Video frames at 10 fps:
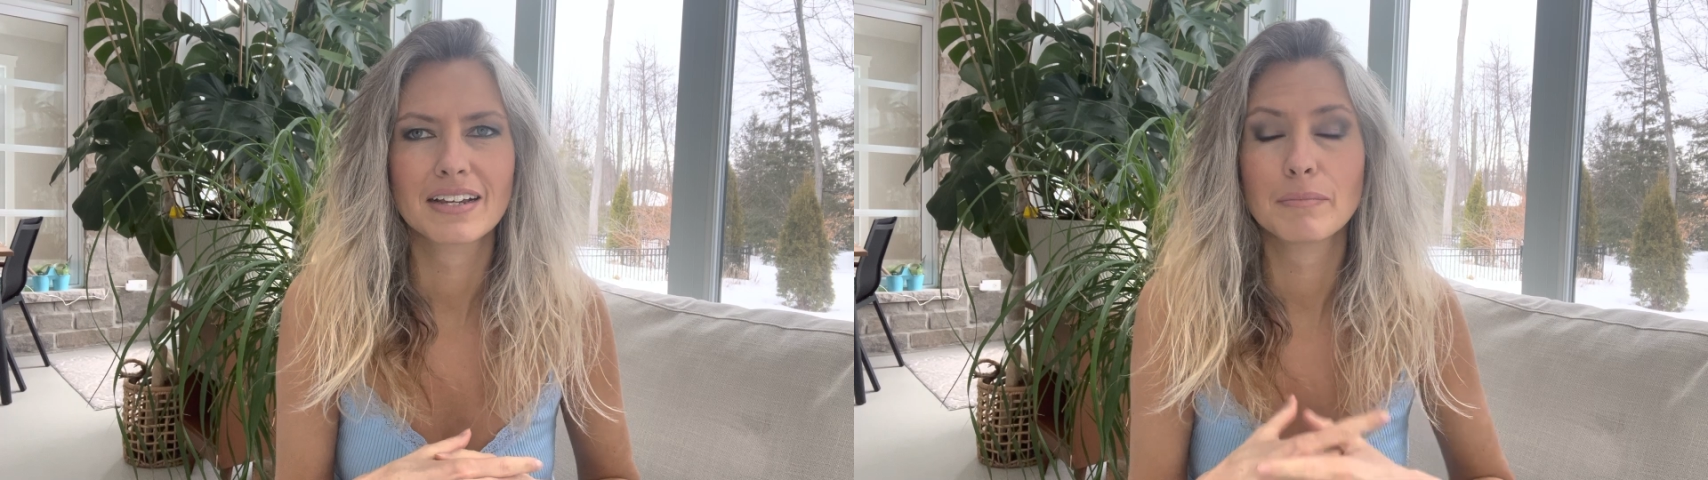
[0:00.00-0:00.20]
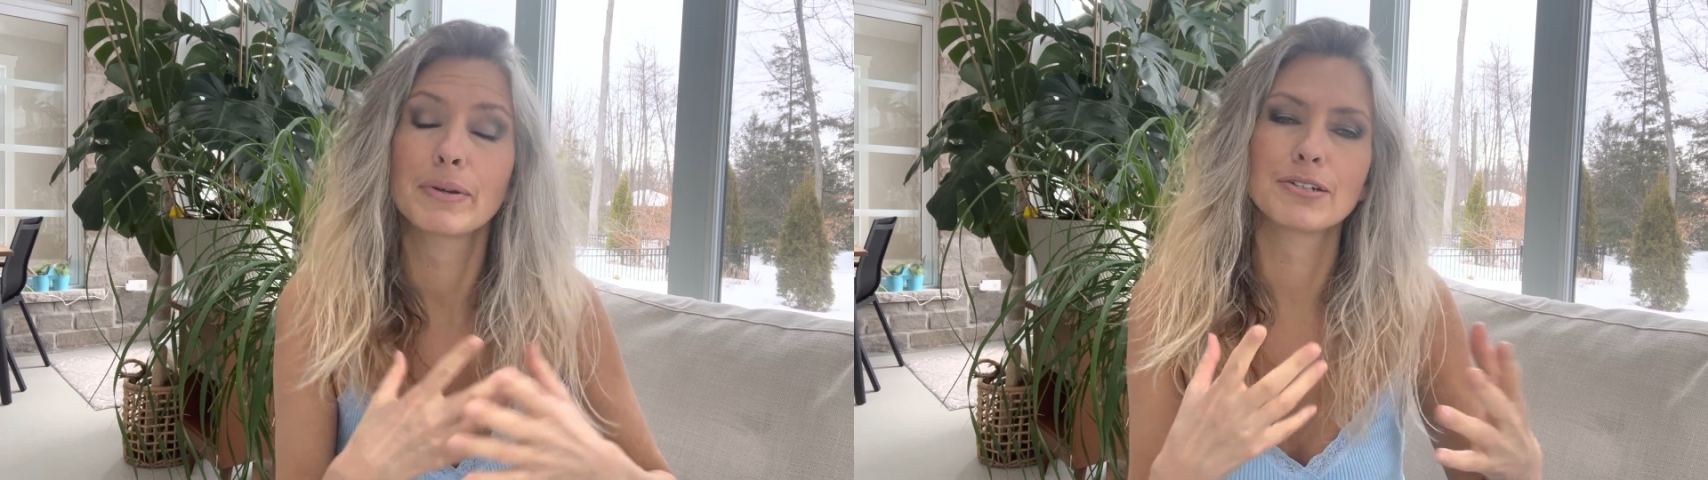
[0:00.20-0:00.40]

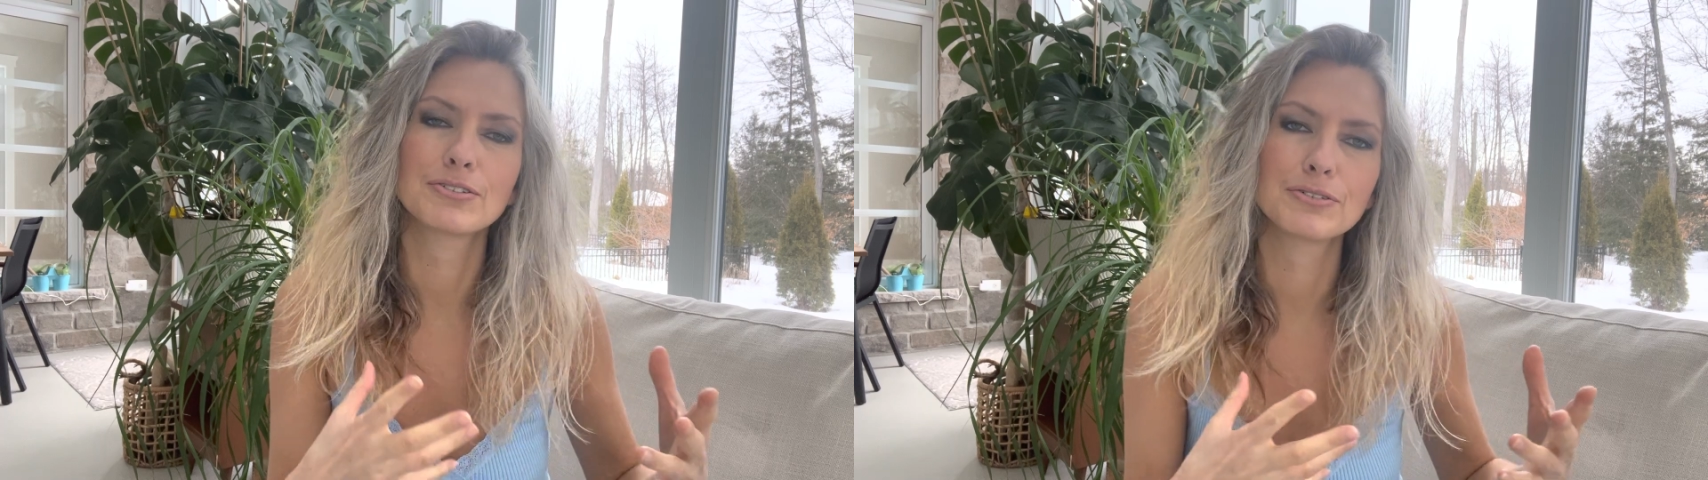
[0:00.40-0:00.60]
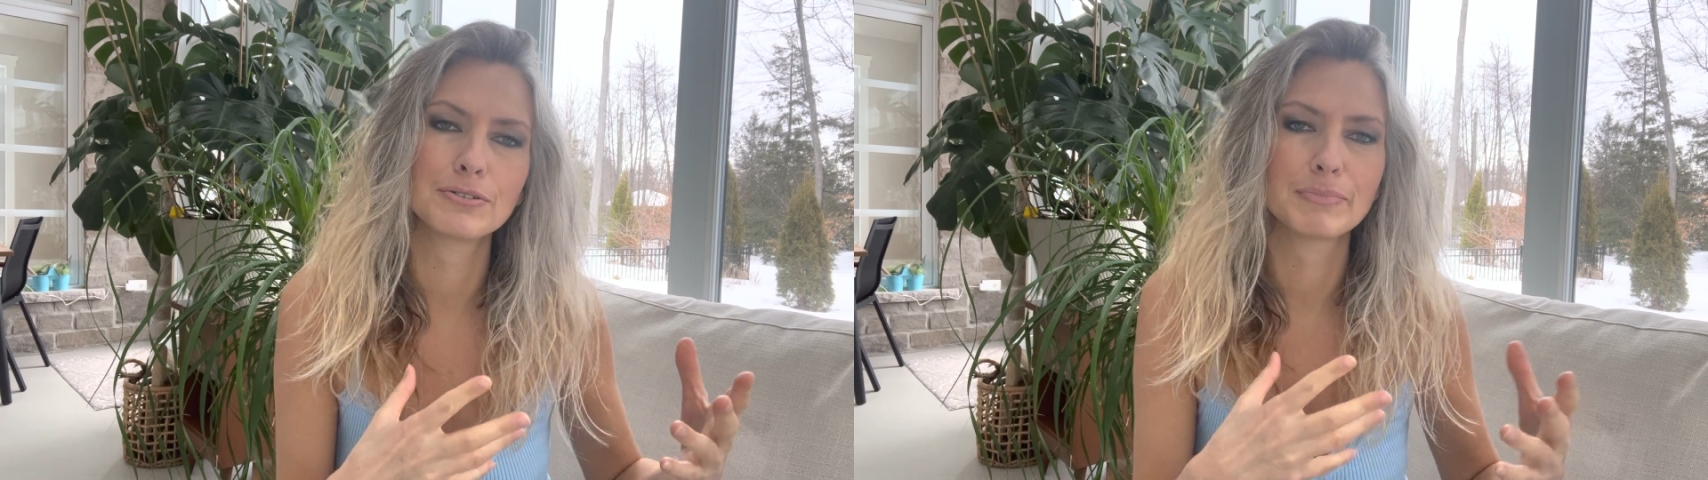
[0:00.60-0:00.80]
compared
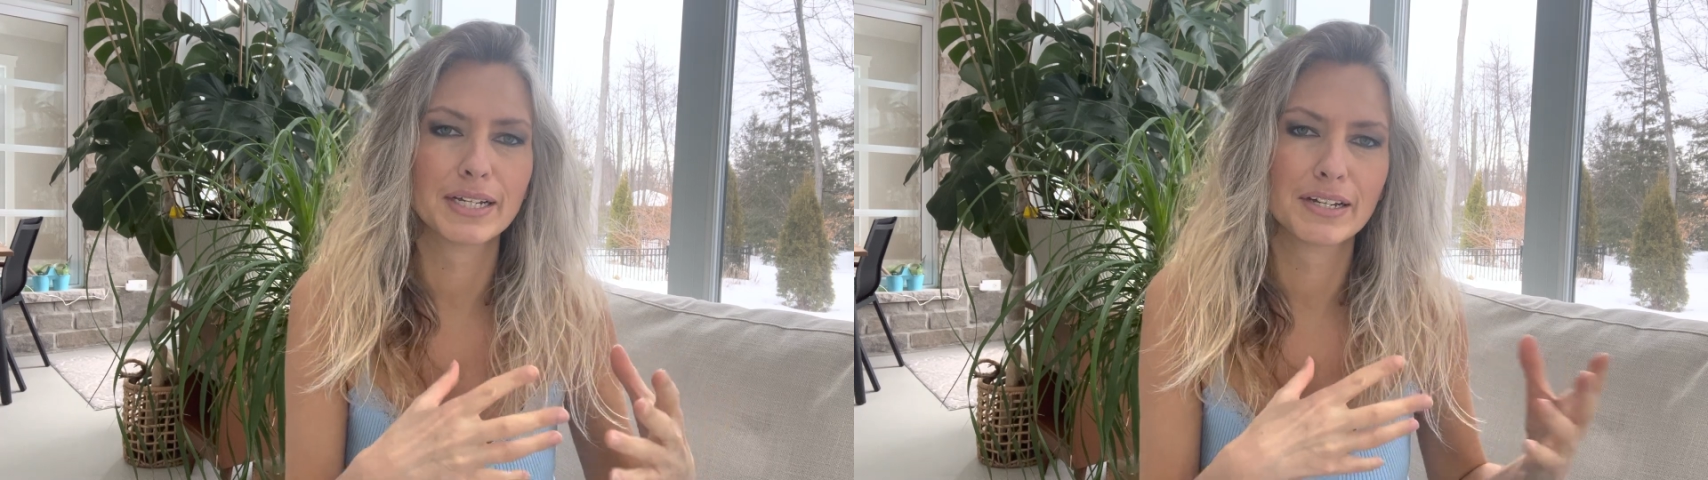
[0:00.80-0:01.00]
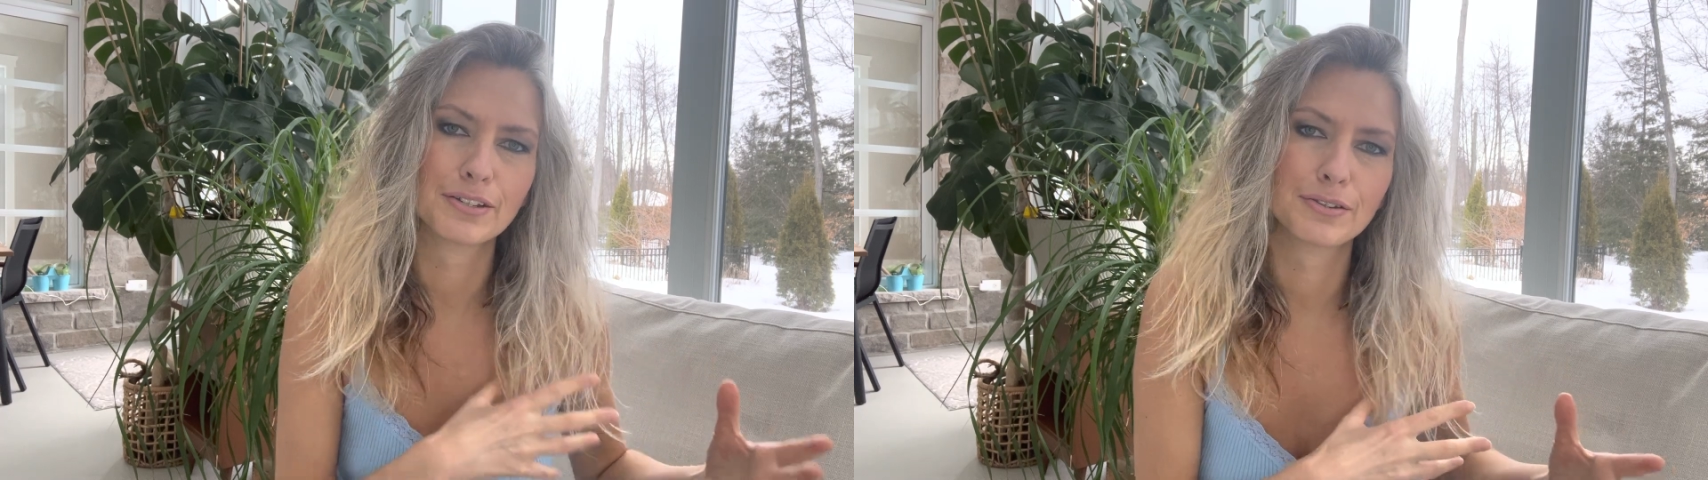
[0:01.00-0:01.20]
to
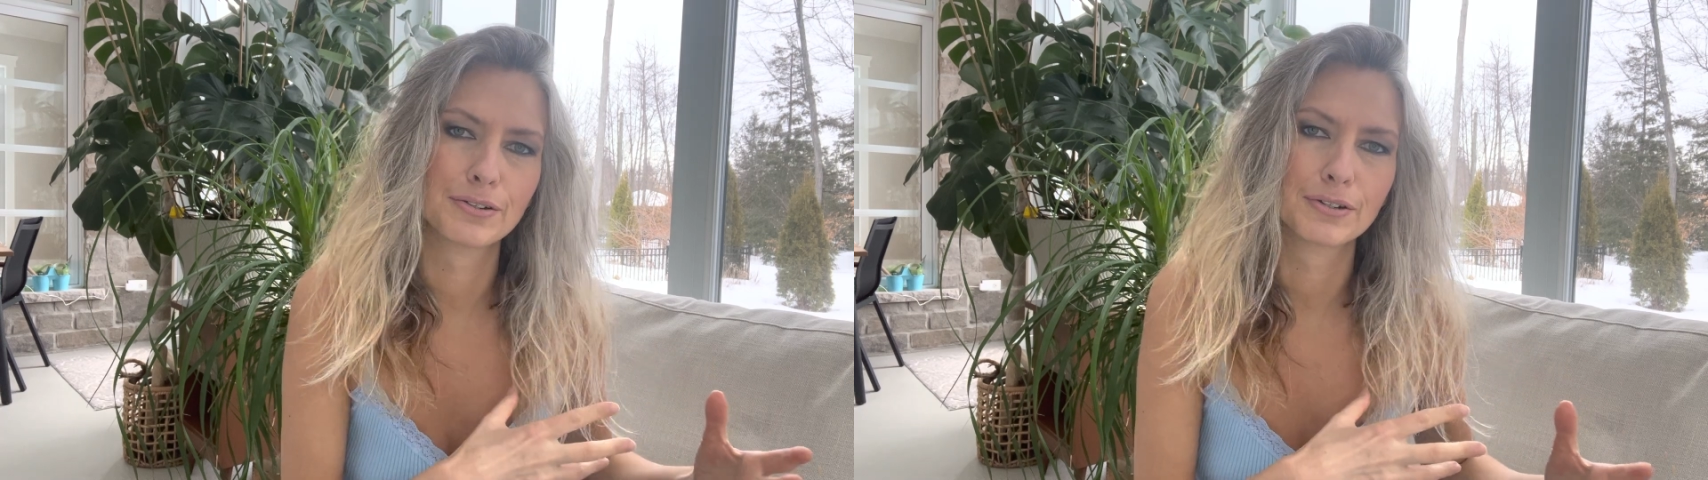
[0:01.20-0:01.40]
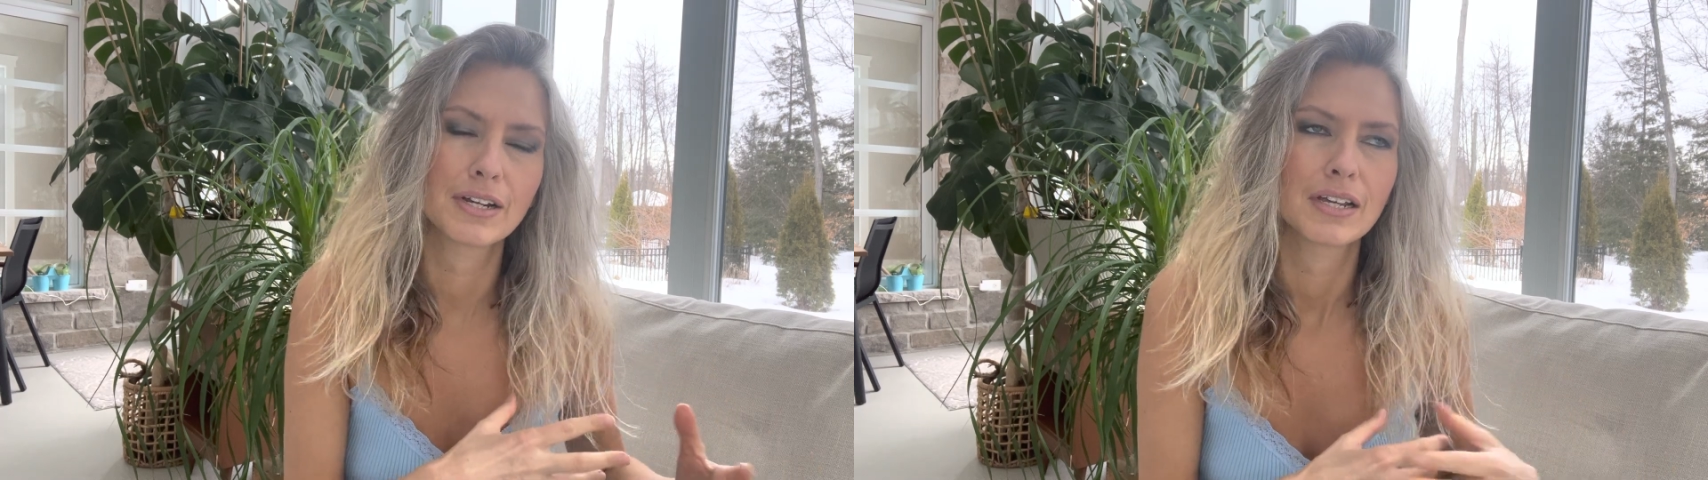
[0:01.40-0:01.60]
my
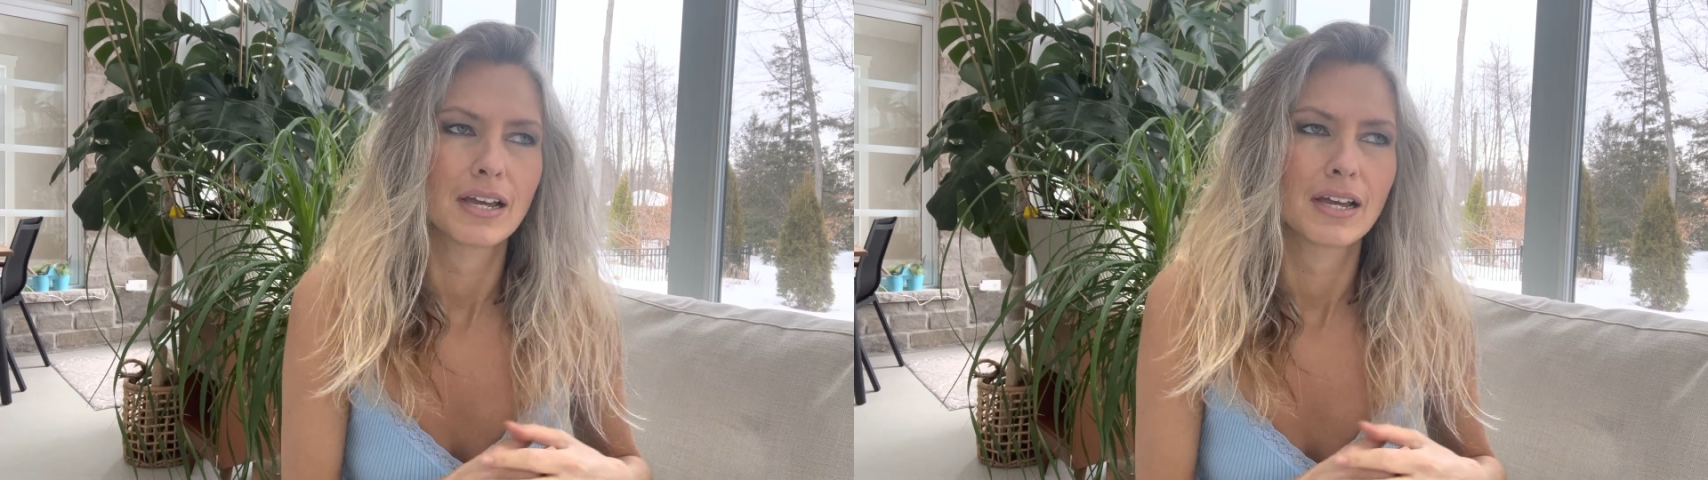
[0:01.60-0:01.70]
other,